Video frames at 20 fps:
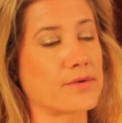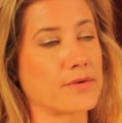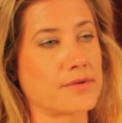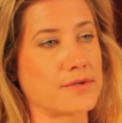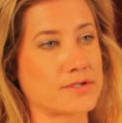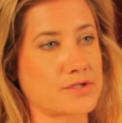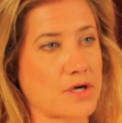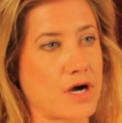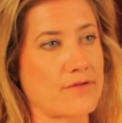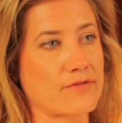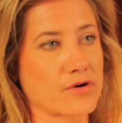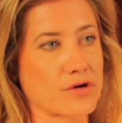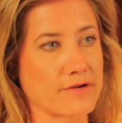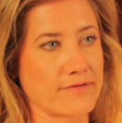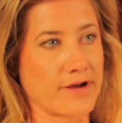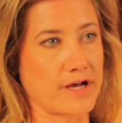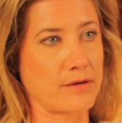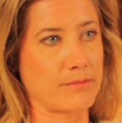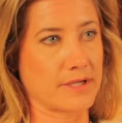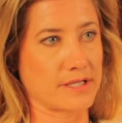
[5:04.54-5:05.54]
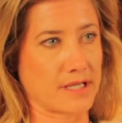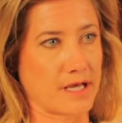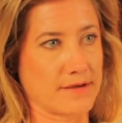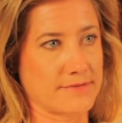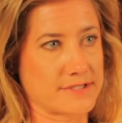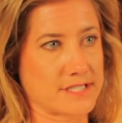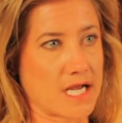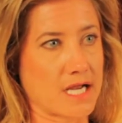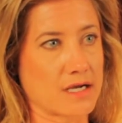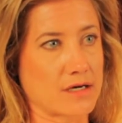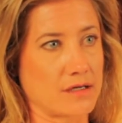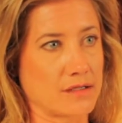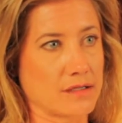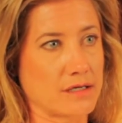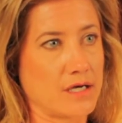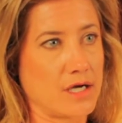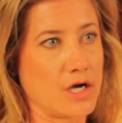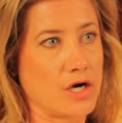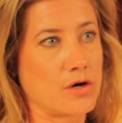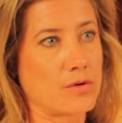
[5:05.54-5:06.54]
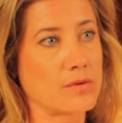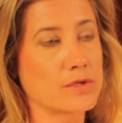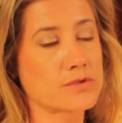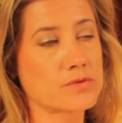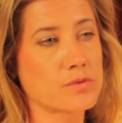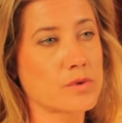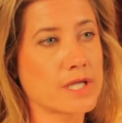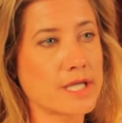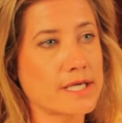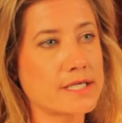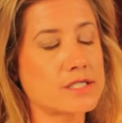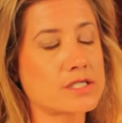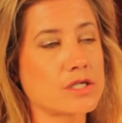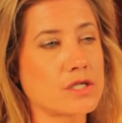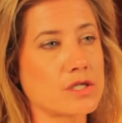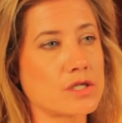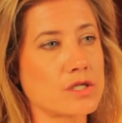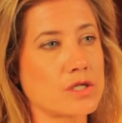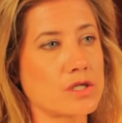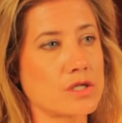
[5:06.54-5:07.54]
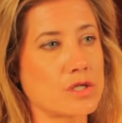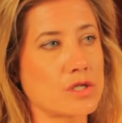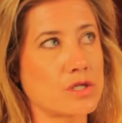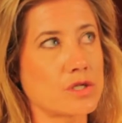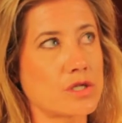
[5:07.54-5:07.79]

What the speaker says: through the software development lifecycle was really to